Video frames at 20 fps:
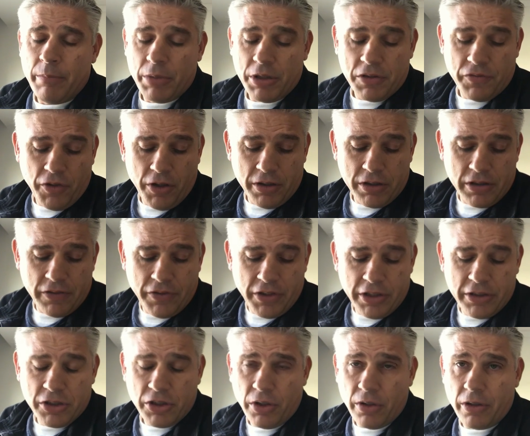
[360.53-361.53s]
But as far as
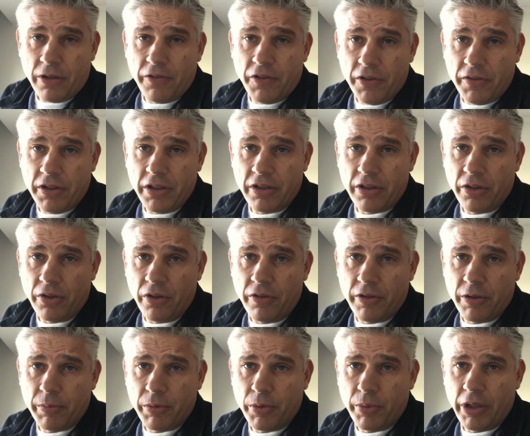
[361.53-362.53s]
events go, the 15th of
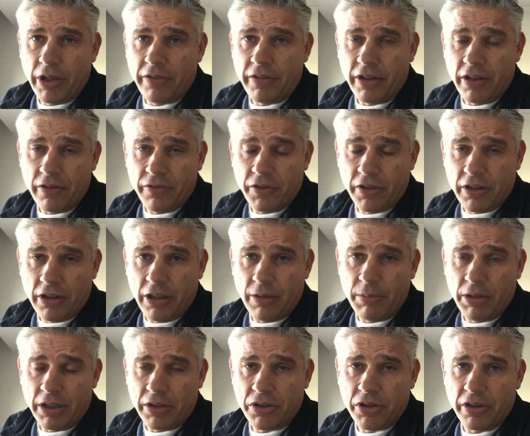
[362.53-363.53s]
November, we have an Elephant
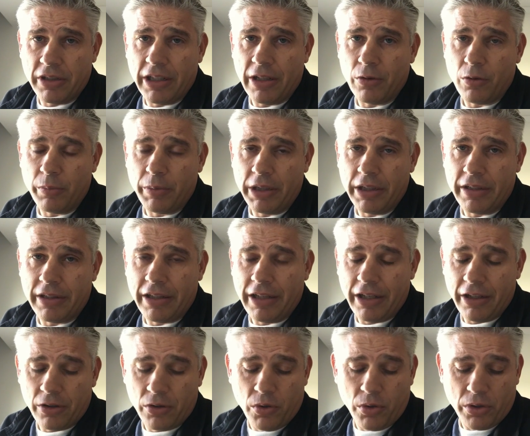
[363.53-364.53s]
Club luncheon. That will be at the
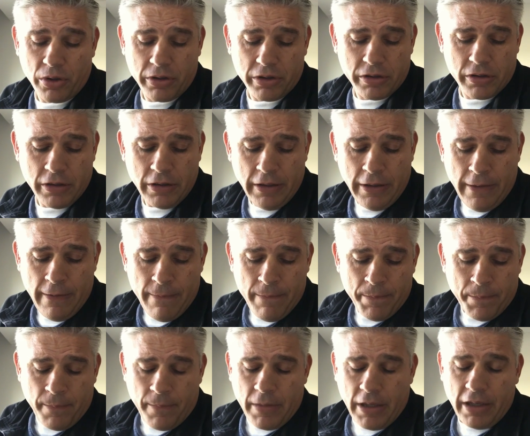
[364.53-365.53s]
headquarters
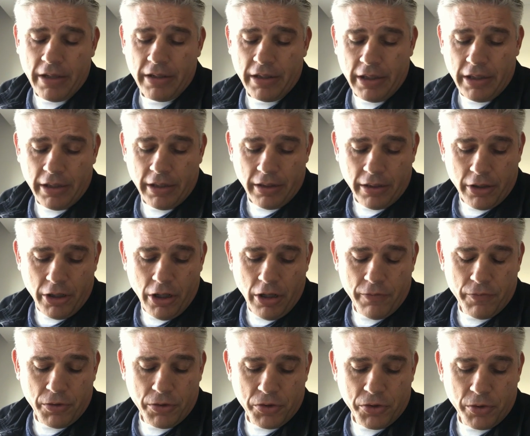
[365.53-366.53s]
in the
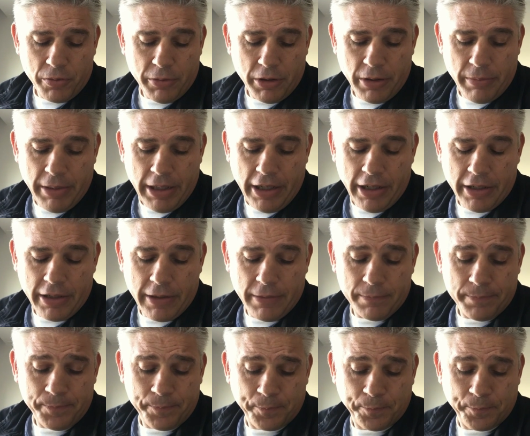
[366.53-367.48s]
conference room in the back.